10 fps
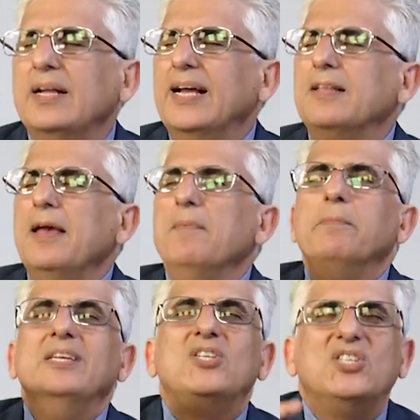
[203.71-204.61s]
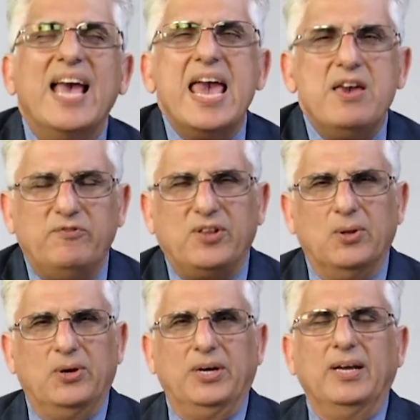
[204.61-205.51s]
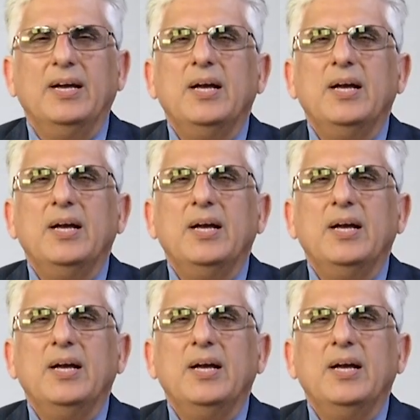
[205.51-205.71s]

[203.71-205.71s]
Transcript: that they may be saved, Lord.